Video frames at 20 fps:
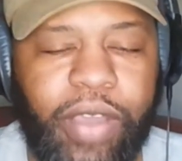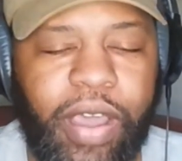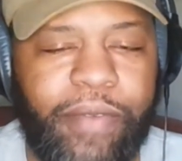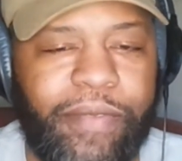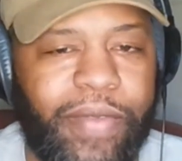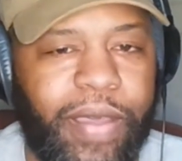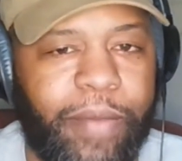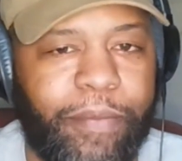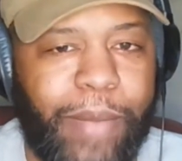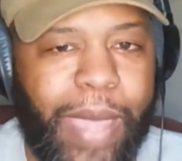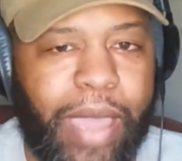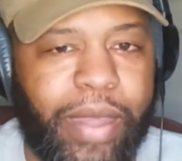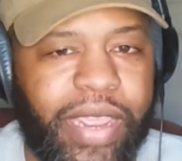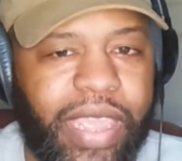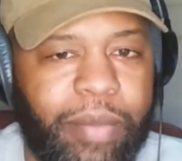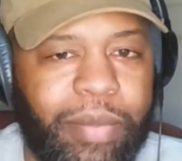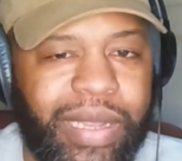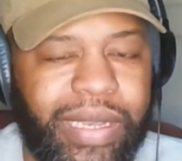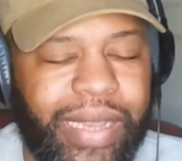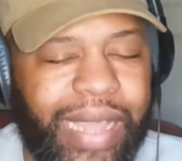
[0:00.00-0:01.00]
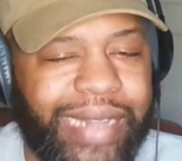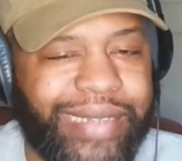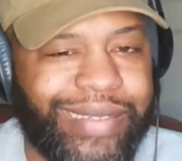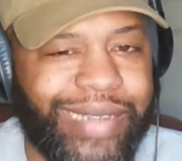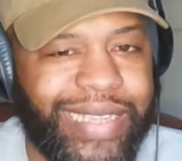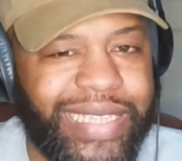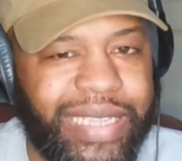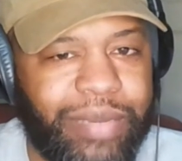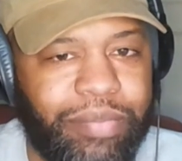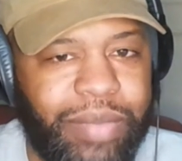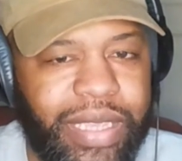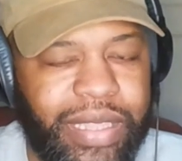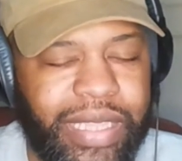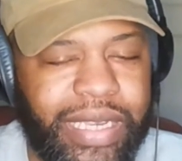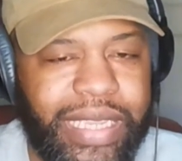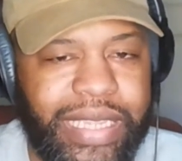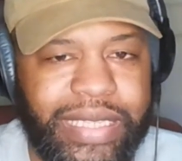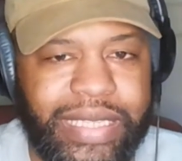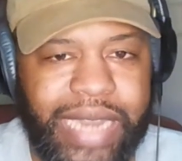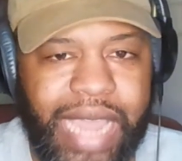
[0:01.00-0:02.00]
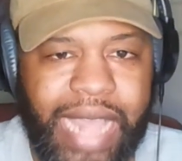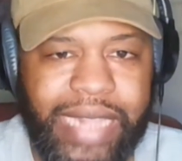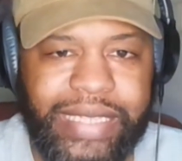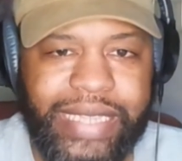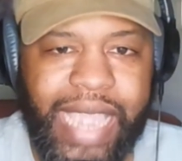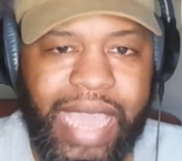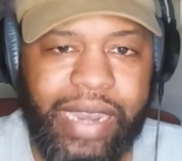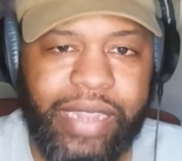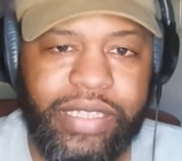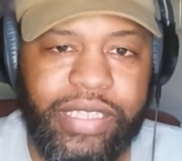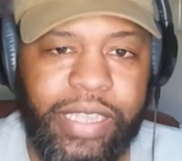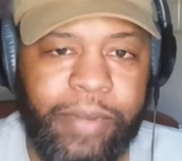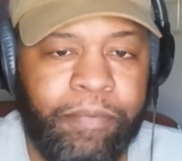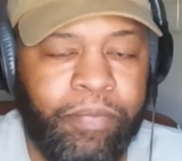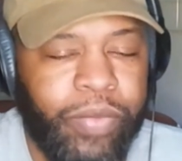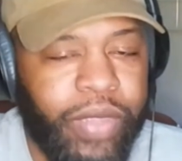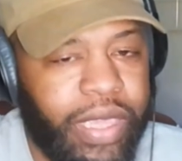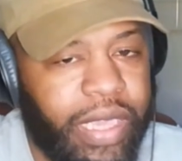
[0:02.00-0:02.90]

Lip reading: about him a lot. Doesn't mean that he's not talented.